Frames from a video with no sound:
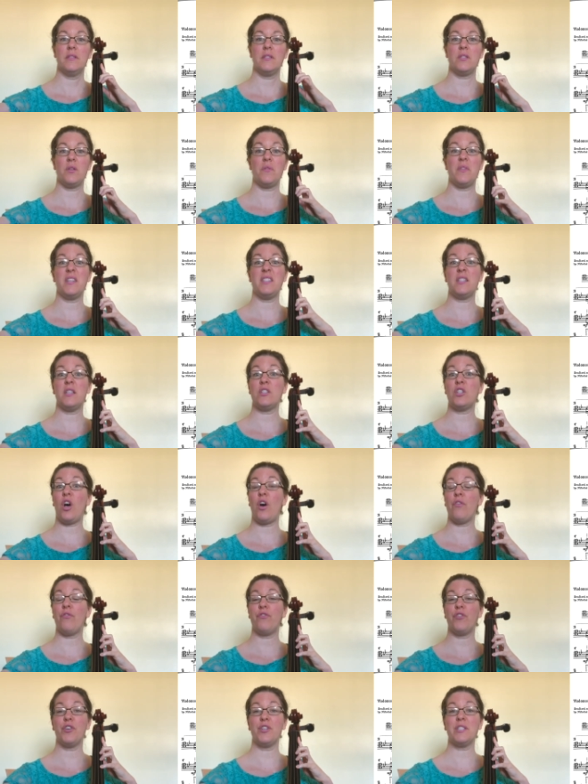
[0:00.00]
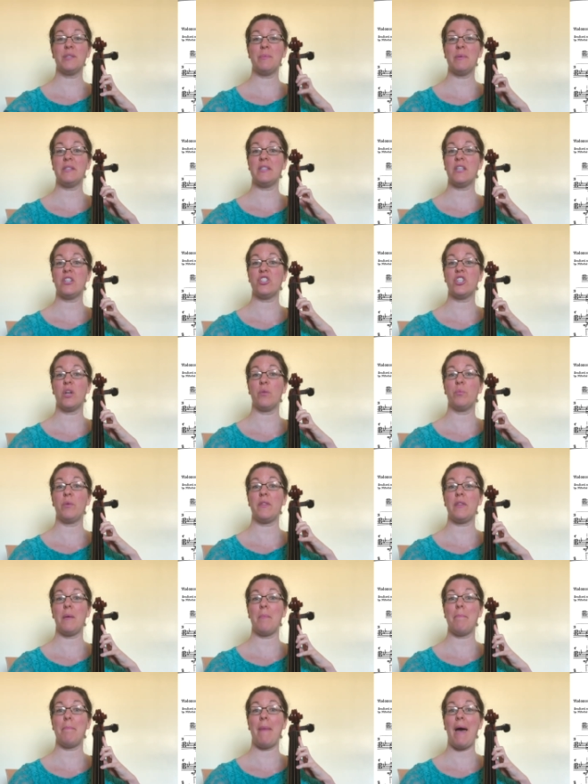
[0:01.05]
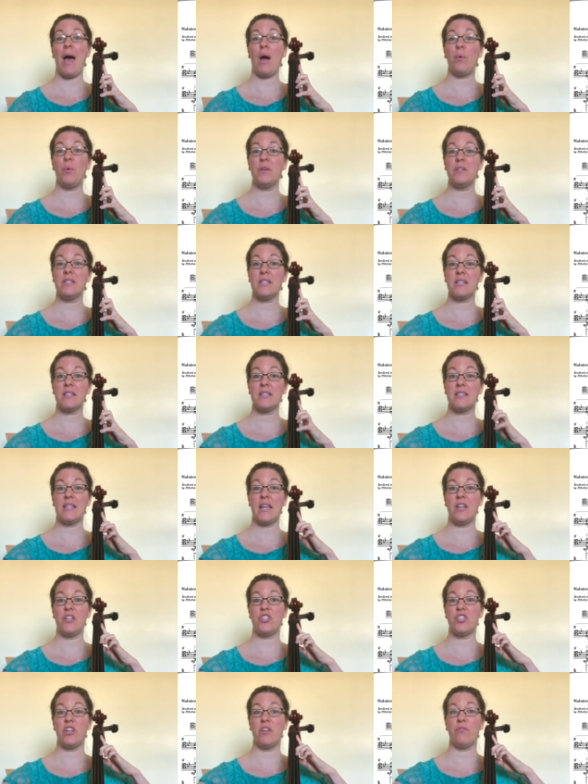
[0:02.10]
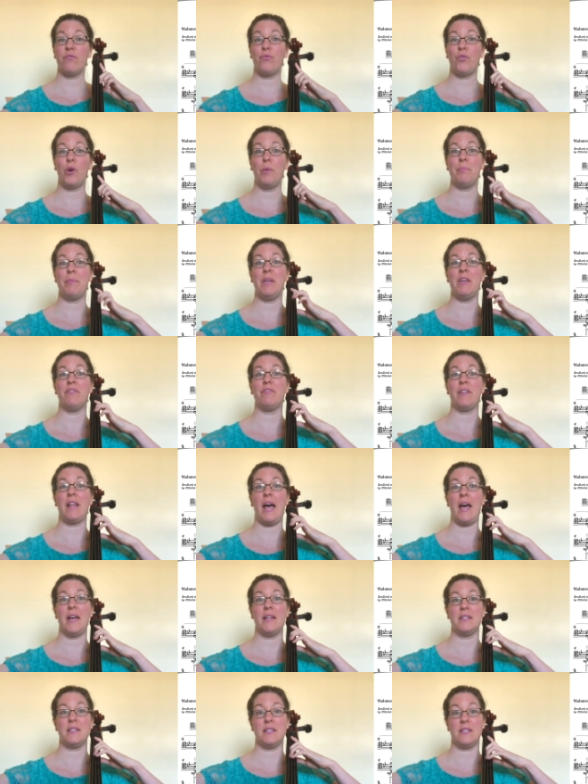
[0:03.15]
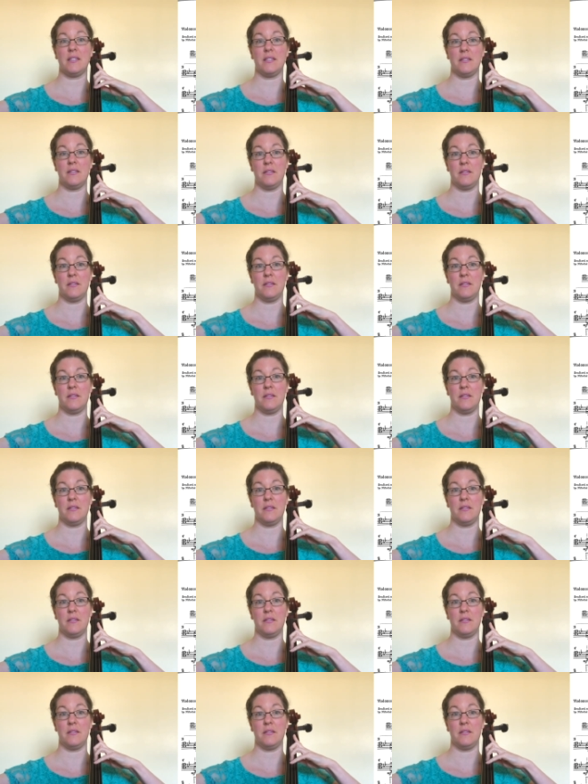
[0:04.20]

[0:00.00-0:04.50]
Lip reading: So this is all first position with a backwards extension for B flats.